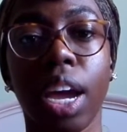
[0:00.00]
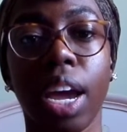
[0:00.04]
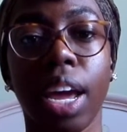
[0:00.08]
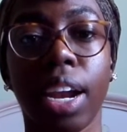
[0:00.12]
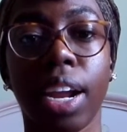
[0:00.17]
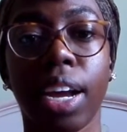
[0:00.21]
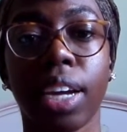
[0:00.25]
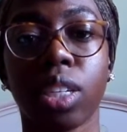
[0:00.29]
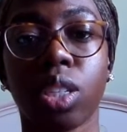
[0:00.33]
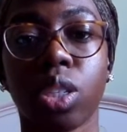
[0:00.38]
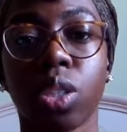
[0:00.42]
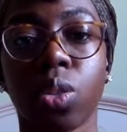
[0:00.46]

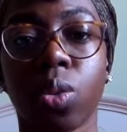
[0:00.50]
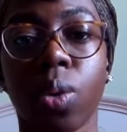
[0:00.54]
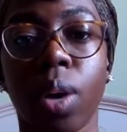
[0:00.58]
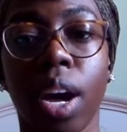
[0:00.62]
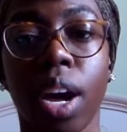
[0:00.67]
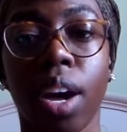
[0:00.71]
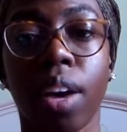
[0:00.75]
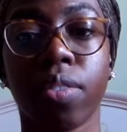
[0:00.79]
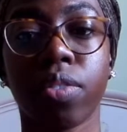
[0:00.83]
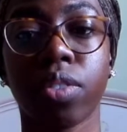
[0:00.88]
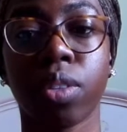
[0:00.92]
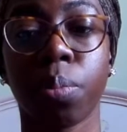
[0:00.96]
and I do
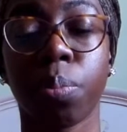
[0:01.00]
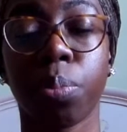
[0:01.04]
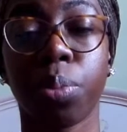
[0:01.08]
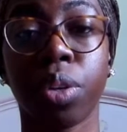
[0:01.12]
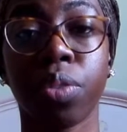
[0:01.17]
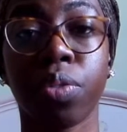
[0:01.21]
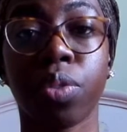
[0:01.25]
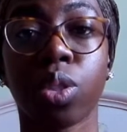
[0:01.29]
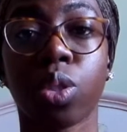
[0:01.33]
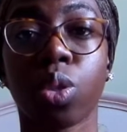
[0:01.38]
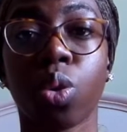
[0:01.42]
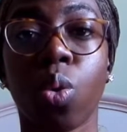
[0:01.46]
have some
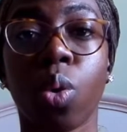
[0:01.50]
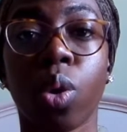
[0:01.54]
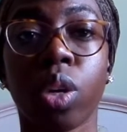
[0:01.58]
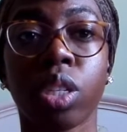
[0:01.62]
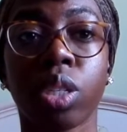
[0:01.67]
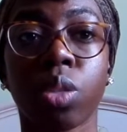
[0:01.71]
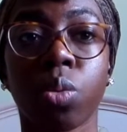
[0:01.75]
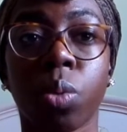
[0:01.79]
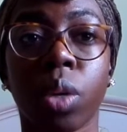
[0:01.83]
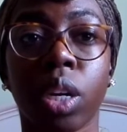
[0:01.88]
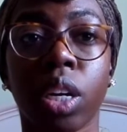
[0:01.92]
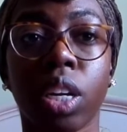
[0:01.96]
previous
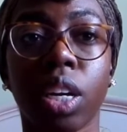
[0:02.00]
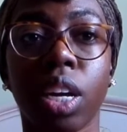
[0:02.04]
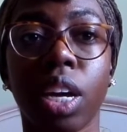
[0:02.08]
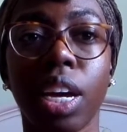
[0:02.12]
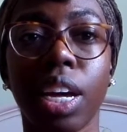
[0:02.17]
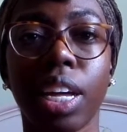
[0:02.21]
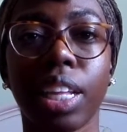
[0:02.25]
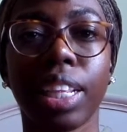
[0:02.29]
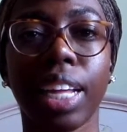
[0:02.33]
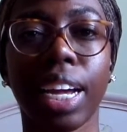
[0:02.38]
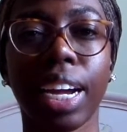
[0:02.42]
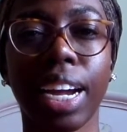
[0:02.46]
coursework
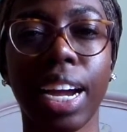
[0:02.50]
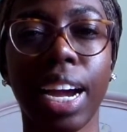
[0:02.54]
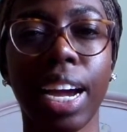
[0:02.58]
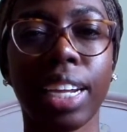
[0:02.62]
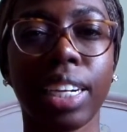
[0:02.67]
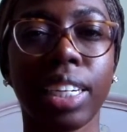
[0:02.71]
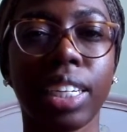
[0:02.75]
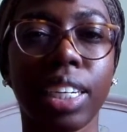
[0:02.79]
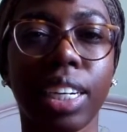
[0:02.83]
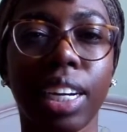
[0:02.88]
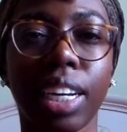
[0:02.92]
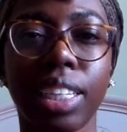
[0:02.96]
that
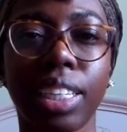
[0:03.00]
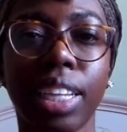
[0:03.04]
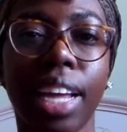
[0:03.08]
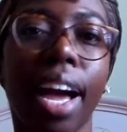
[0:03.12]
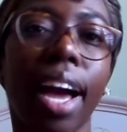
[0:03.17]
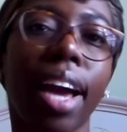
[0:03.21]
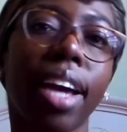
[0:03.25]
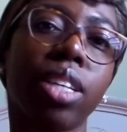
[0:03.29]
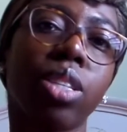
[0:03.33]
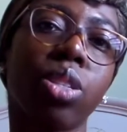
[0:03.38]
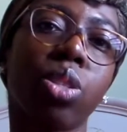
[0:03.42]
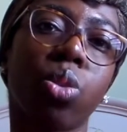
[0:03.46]
kind of
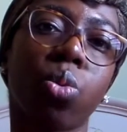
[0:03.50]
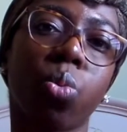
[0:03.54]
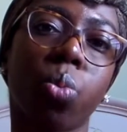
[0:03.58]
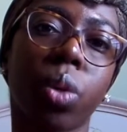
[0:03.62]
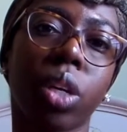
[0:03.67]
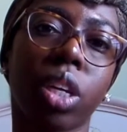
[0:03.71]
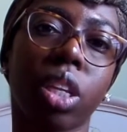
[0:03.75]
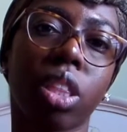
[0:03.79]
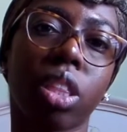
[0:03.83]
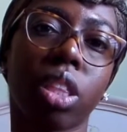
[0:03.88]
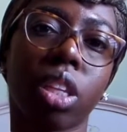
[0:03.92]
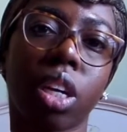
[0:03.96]
aligns
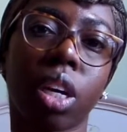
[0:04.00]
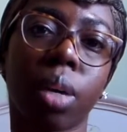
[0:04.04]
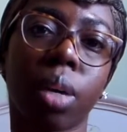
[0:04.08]
with